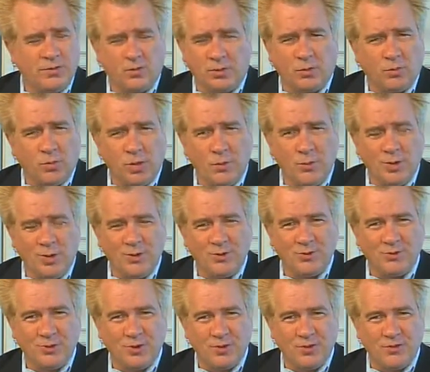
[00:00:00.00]
It's a great way to
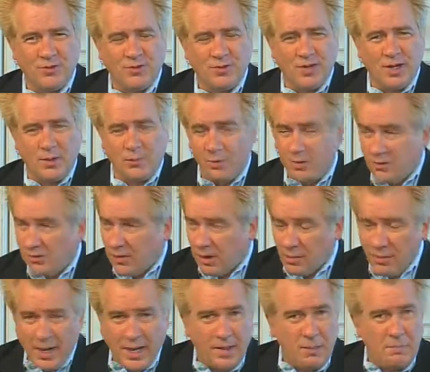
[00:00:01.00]
start your day. We send
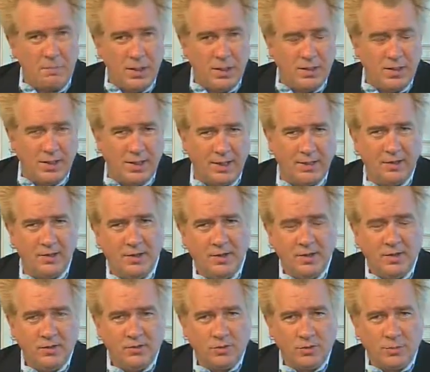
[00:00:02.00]
them out at midnight,
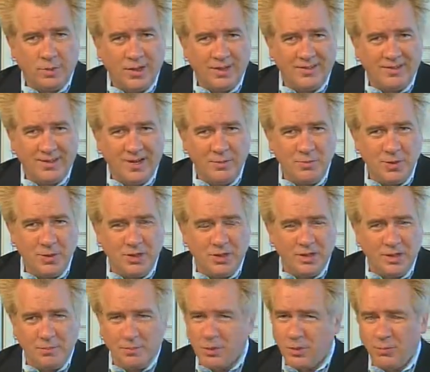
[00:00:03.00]
so by the time you get
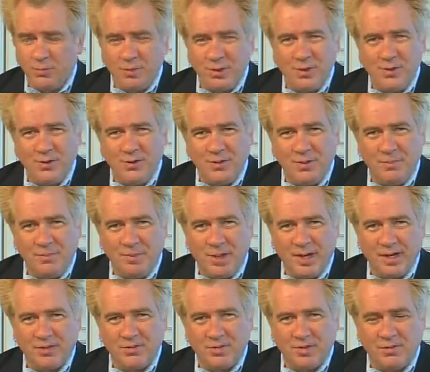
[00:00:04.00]
up, it'll be in your
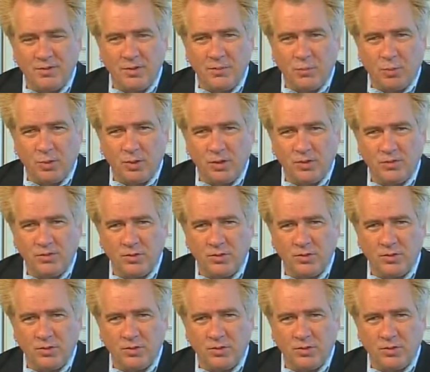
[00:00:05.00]
inbox every morning.